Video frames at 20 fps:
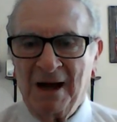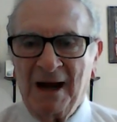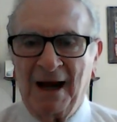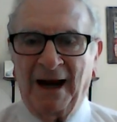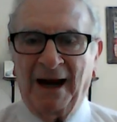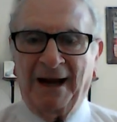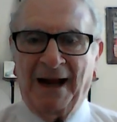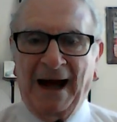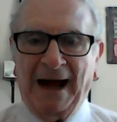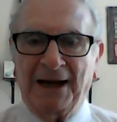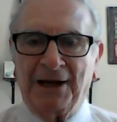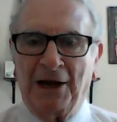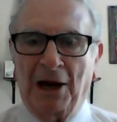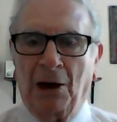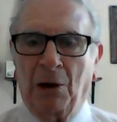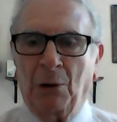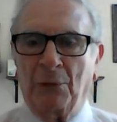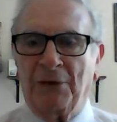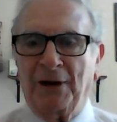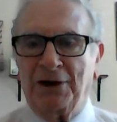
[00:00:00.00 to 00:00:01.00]
And I
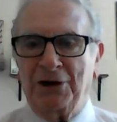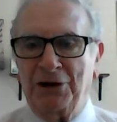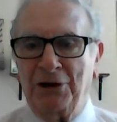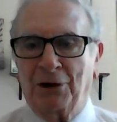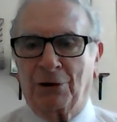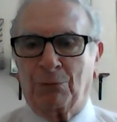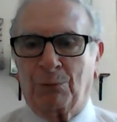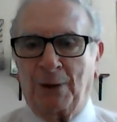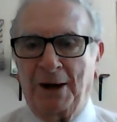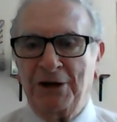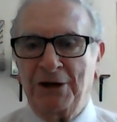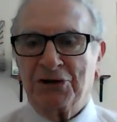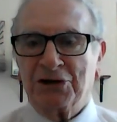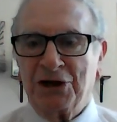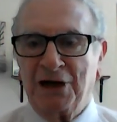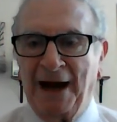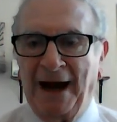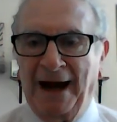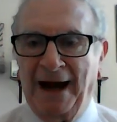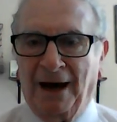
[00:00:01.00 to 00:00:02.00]
know that you're
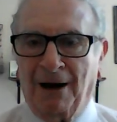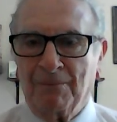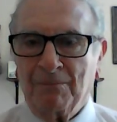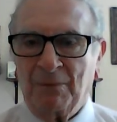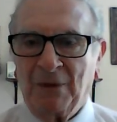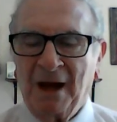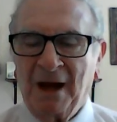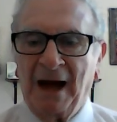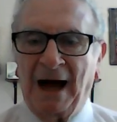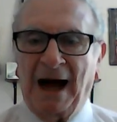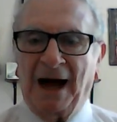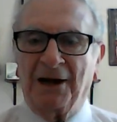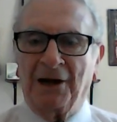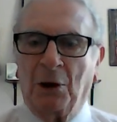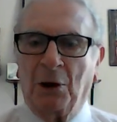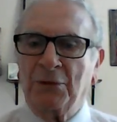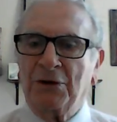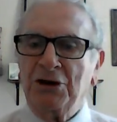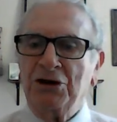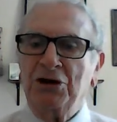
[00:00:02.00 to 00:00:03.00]
reaching out I
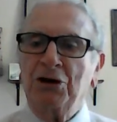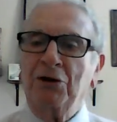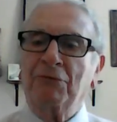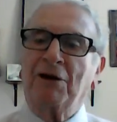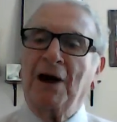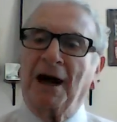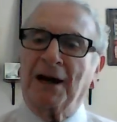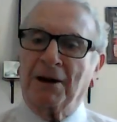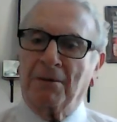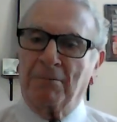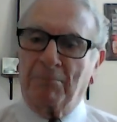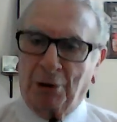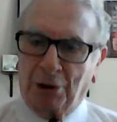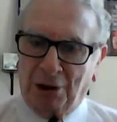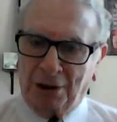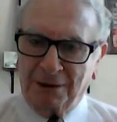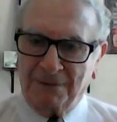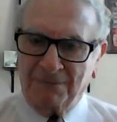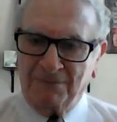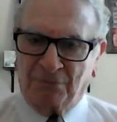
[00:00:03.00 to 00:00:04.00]
know that you've got a
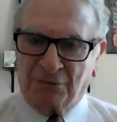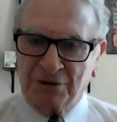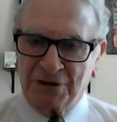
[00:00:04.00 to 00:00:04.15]
burden for